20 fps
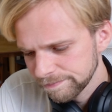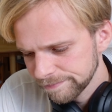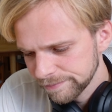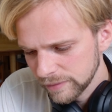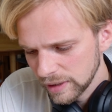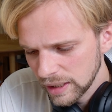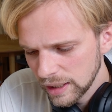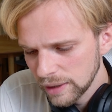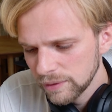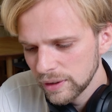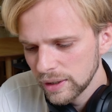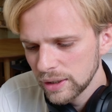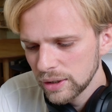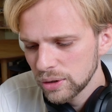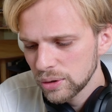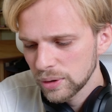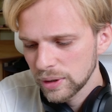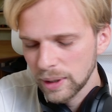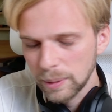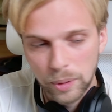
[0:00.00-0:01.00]
give in
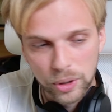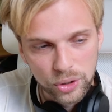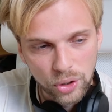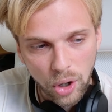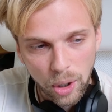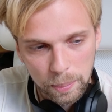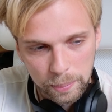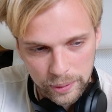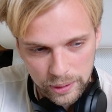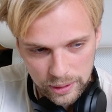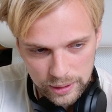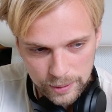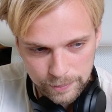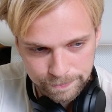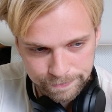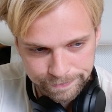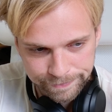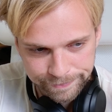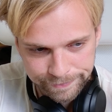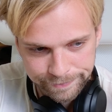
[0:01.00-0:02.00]
to the monopoly
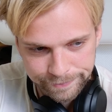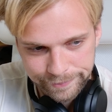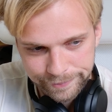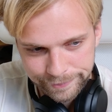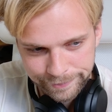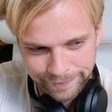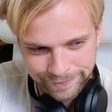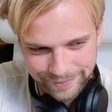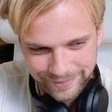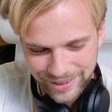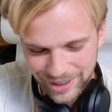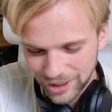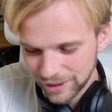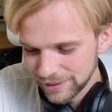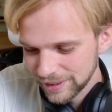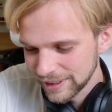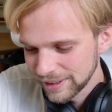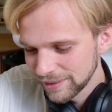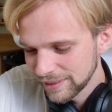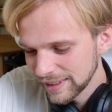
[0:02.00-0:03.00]
of
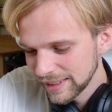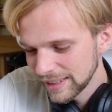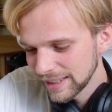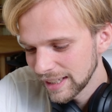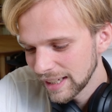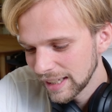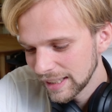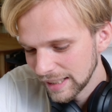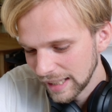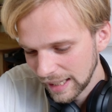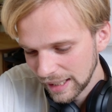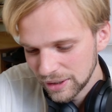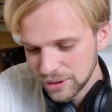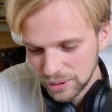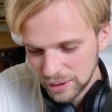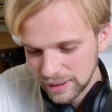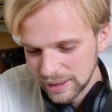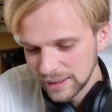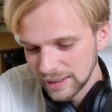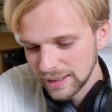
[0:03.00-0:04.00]
NVIDIA and
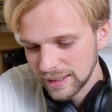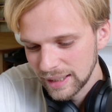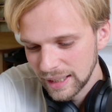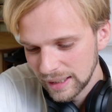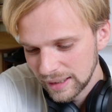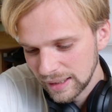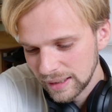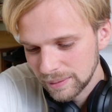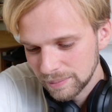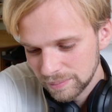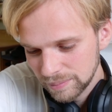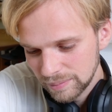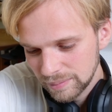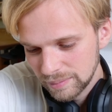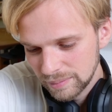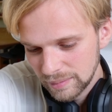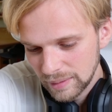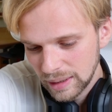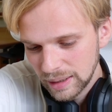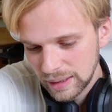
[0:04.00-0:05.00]
actually get a
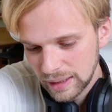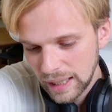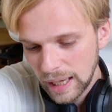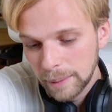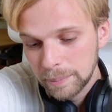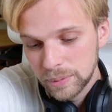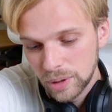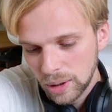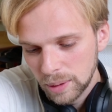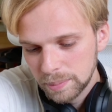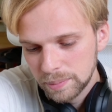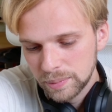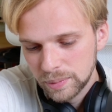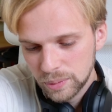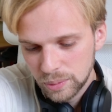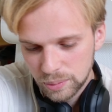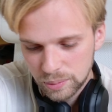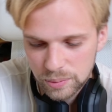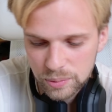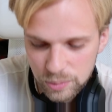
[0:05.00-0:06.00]
laptop
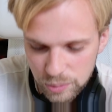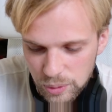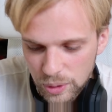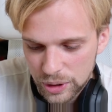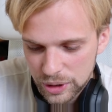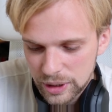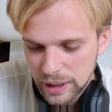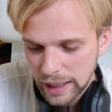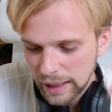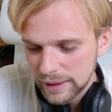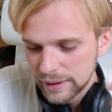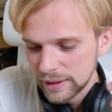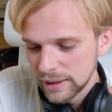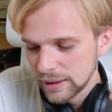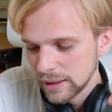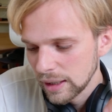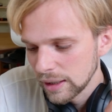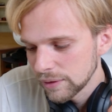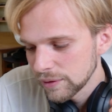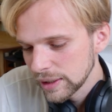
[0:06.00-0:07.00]
which has an
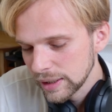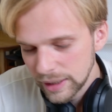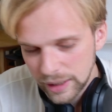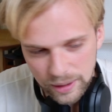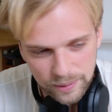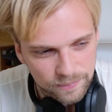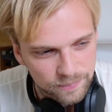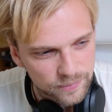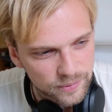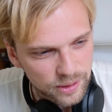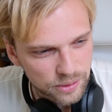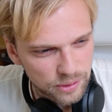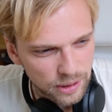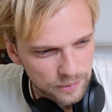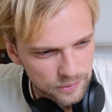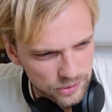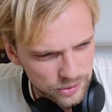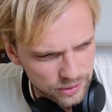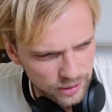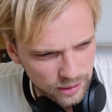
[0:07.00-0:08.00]
NVIDIA
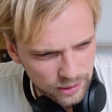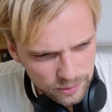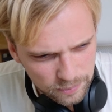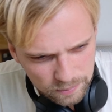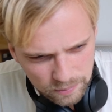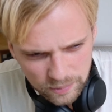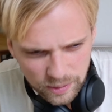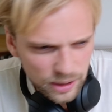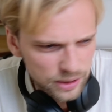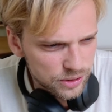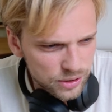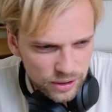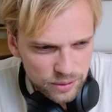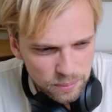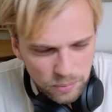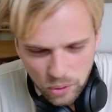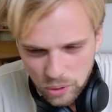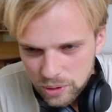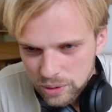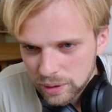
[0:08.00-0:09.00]
graphics card. It's just
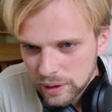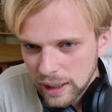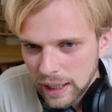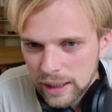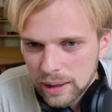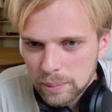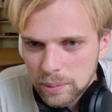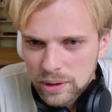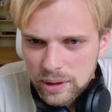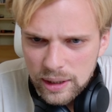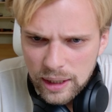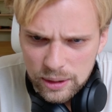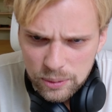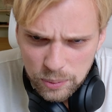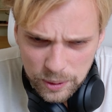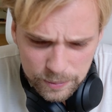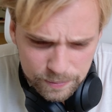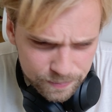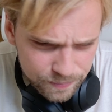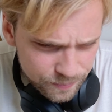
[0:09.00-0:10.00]
more reliable that
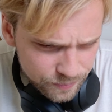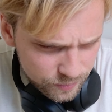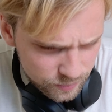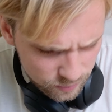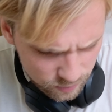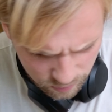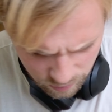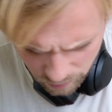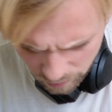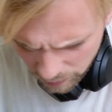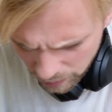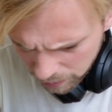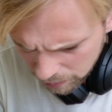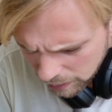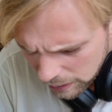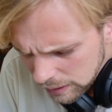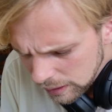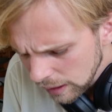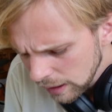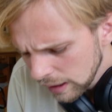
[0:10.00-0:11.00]
way,
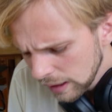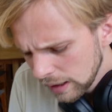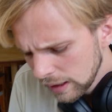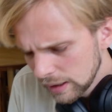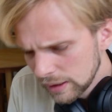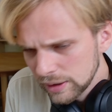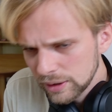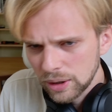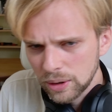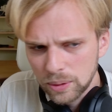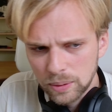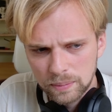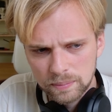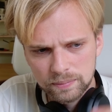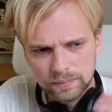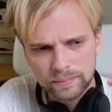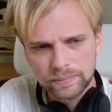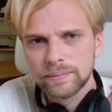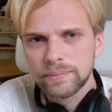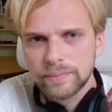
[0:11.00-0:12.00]
right? So
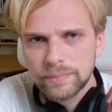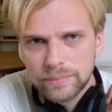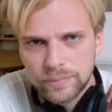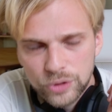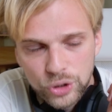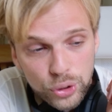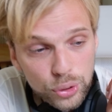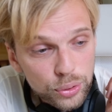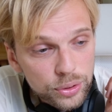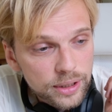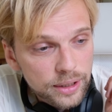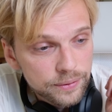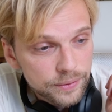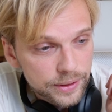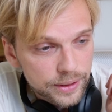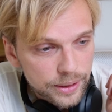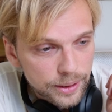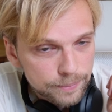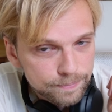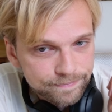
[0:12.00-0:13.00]
choose NVIDIA.